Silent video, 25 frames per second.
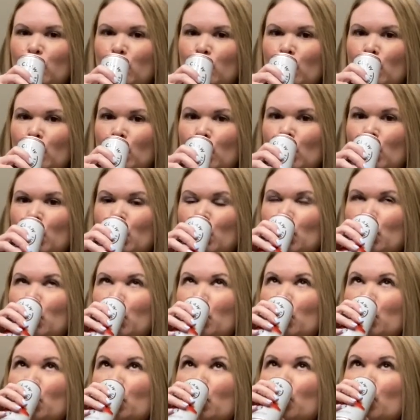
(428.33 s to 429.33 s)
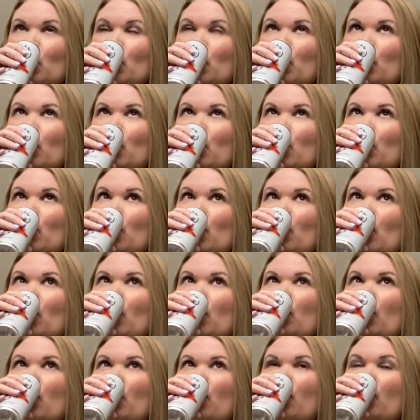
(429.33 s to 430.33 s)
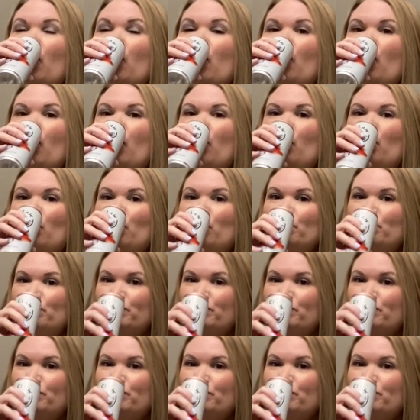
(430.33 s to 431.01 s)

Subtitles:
Nothing is said.